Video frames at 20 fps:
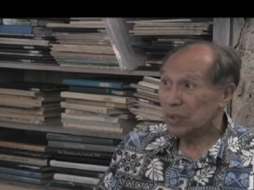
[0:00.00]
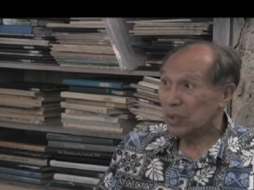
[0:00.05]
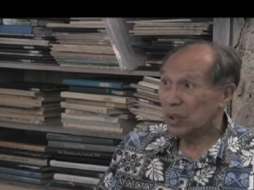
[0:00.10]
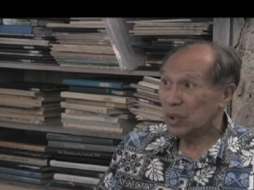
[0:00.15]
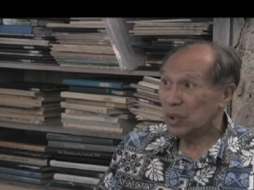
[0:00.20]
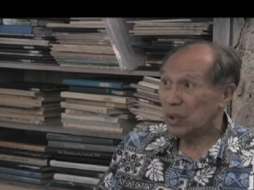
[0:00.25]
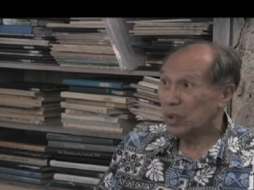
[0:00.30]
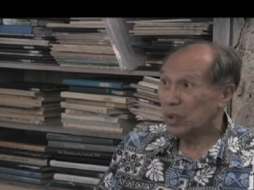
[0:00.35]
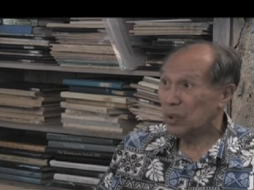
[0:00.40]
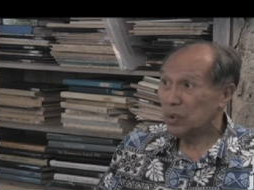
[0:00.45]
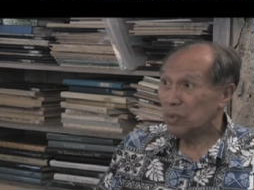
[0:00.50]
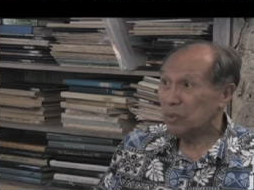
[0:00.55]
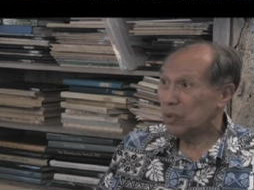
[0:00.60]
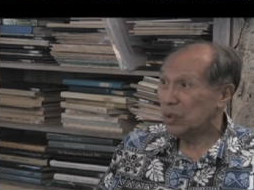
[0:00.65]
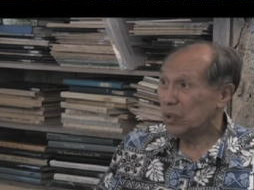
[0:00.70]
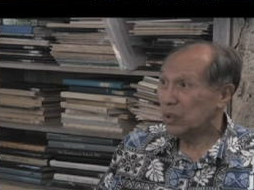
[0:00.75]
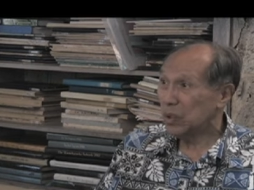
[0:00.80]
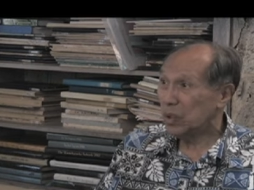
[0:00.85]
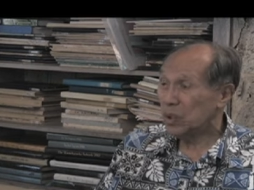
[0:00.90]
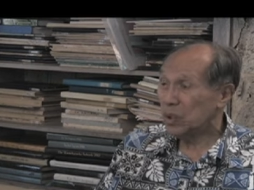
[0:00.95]
big home
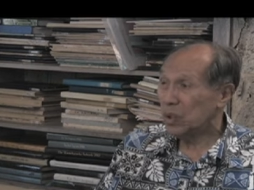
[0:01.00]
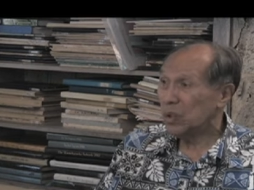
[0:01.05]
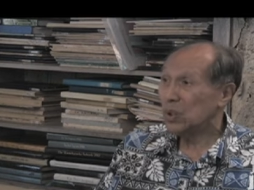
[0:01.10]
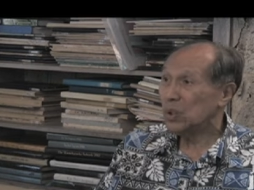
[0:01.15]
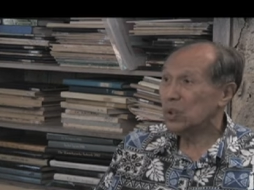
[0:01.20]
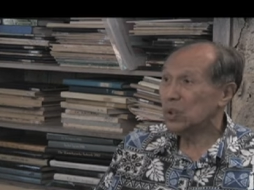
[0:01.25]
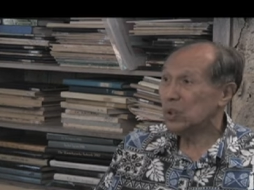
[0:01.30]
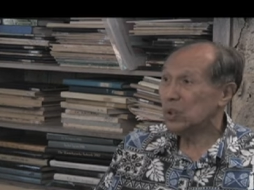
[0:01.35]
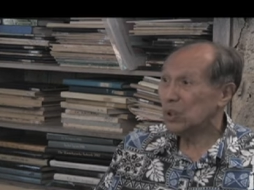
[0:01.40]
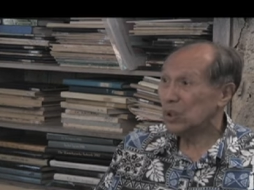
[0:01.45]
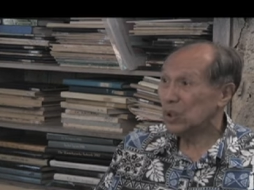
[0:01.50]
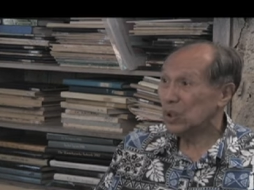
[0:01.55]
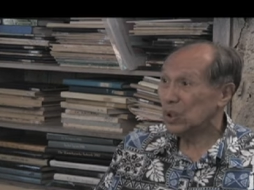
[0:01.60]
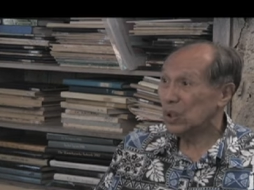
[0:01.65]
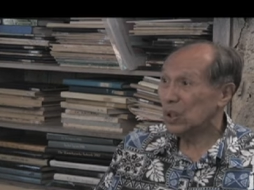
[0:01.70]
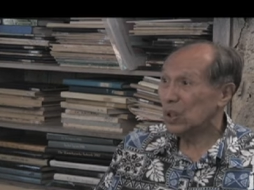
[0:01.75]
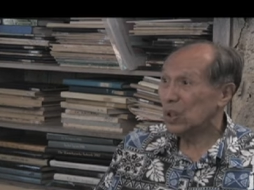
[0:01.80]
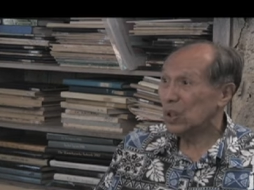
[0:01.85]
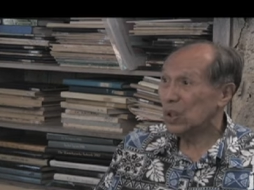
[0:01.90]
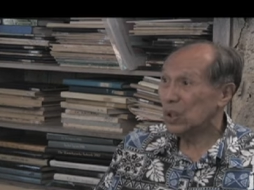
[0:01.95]
with a huge
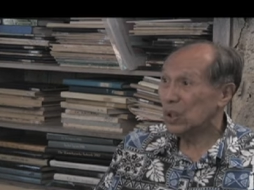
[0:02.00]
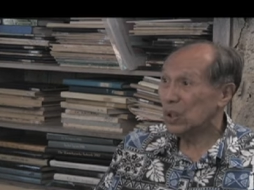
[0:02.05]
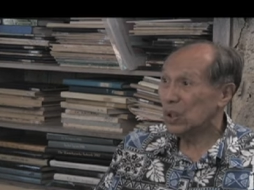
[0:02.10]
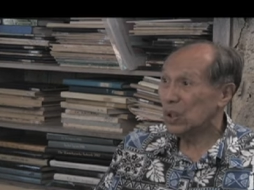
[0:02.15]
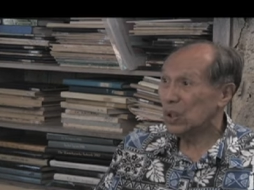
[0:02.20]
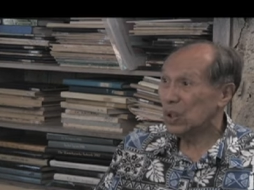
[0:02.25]
yard